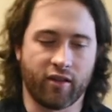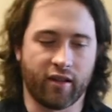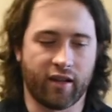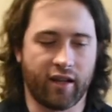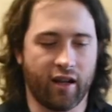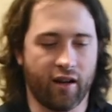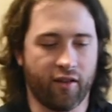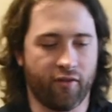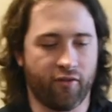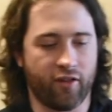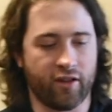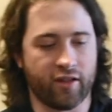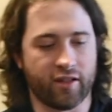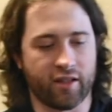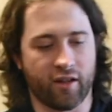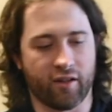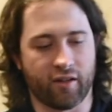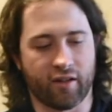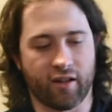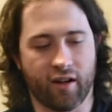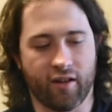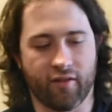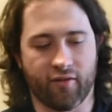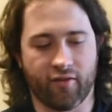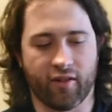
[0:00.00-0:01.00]
the Caire
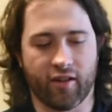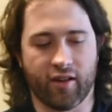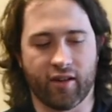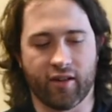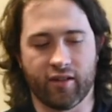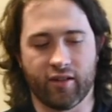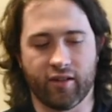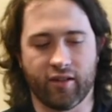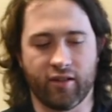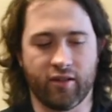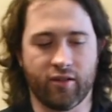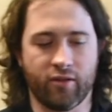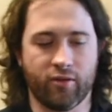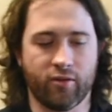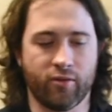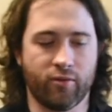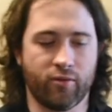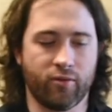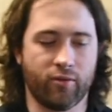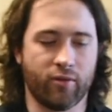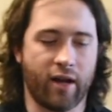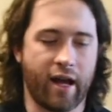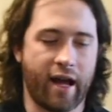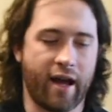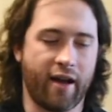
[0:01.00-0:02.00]
Freestyle Comfort
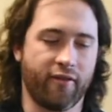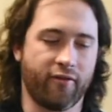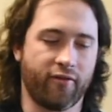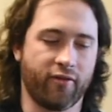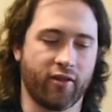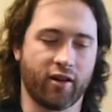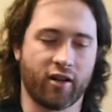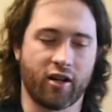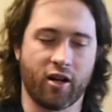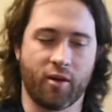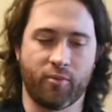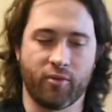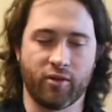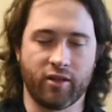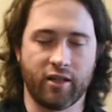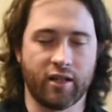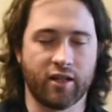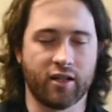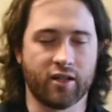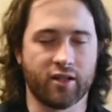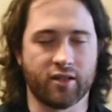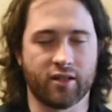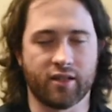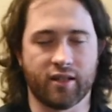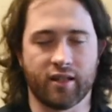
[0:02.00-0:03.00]
you have for a couple of
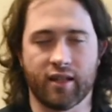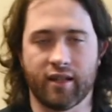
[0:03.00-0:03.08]
years,